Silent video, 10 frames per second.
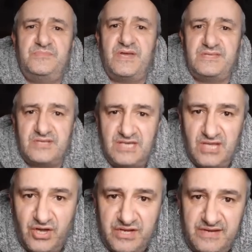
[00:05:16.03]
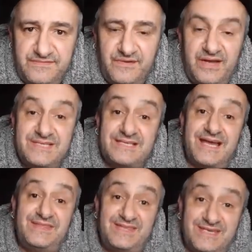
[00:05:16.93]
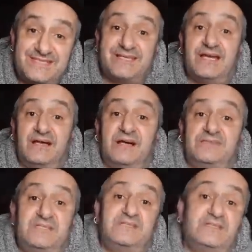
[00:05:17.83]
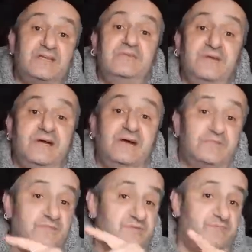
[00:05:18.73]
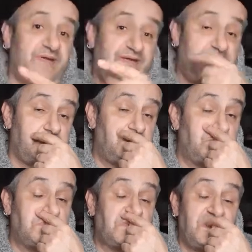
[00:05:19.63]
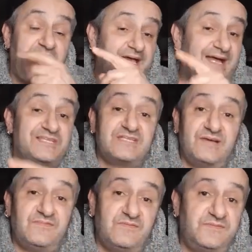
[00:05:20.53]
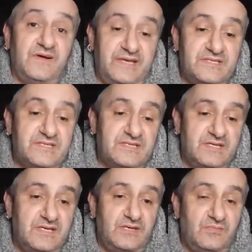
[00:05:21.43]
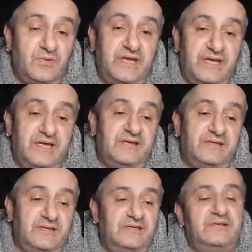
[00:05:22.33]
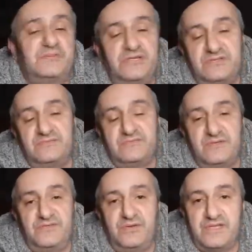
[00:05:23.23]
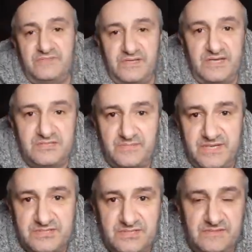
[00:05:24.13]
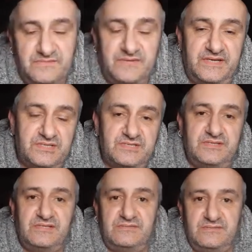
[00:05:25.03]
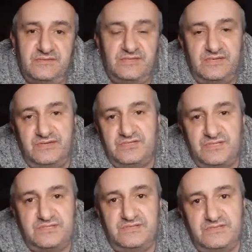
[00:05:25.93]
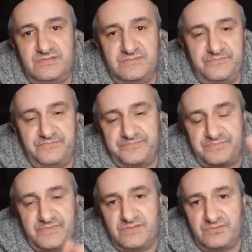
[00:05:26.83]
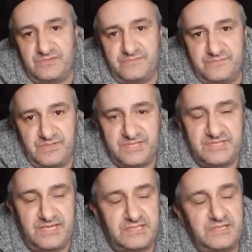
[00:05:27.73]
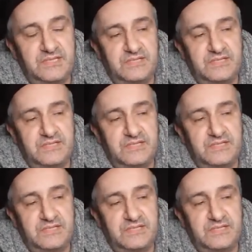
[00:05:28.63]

There's a learning fight. And this card, this DAZN card from Spain, had several fights where, I'm going to do a few other videos about certain fights because I think they're interesting to sort of dissect.